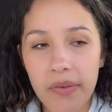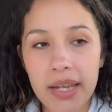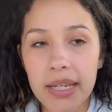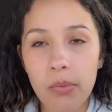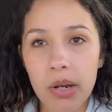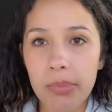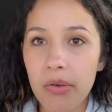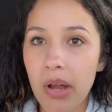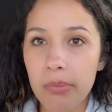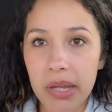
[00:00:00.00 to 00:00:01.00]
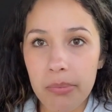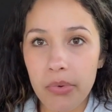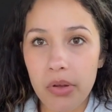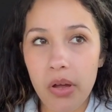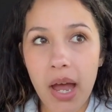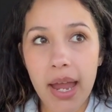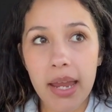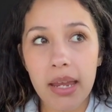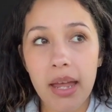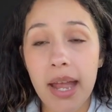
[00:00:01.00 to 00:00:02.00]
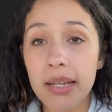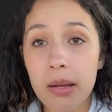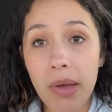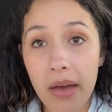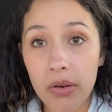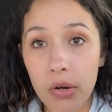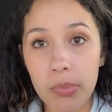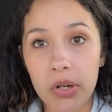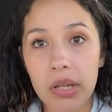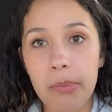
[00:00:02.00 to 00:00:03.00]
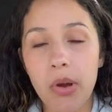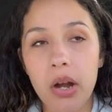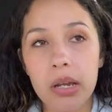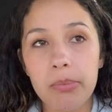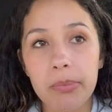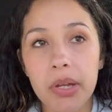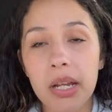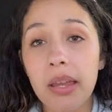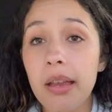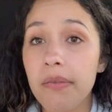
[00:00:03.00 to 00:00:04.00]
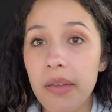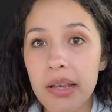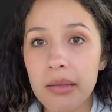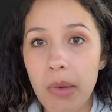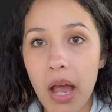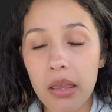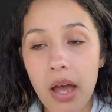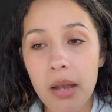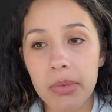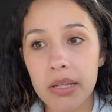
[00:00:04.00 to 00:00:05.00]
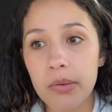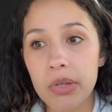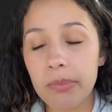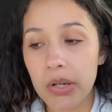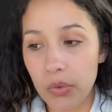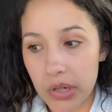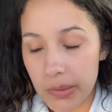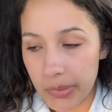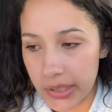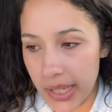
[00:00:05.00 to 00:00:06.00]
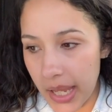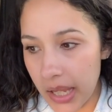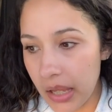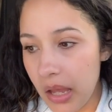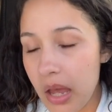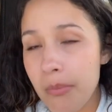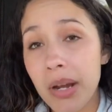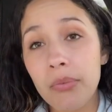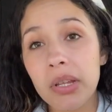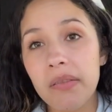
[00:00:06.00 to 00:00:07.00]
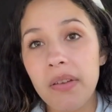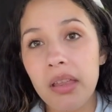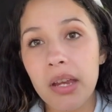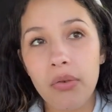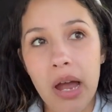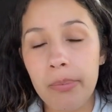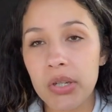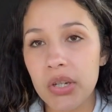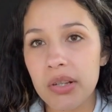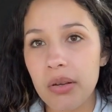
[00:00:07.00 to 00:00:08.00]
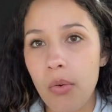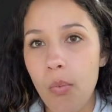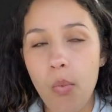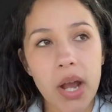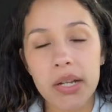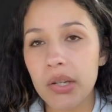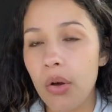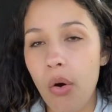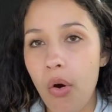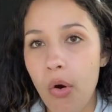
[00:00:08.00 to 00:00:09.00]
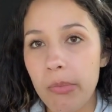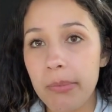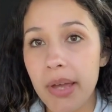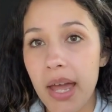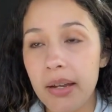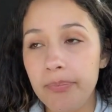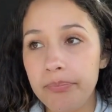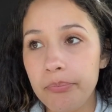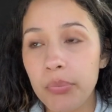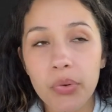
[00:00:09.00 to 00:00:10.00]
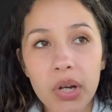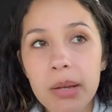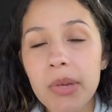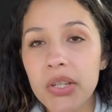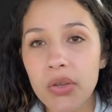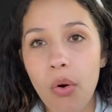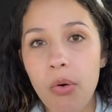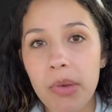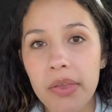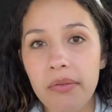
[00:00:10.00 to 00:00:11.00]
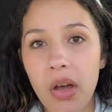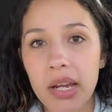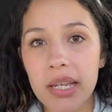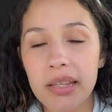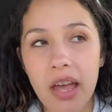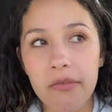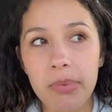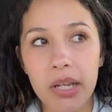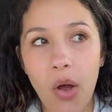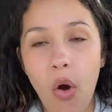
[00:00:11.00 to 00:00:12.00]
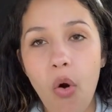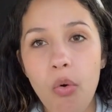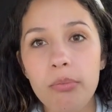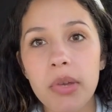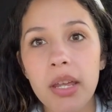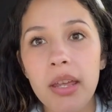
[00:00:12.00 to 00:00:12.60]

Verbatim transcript: I didn't want to be around people. I ended up having her birthday party, but putting like a fake smile on because it was my daughter's birthday. But I really felt like crap and just wanted to go home in bed. Pretty much the whole month of August, I've been home.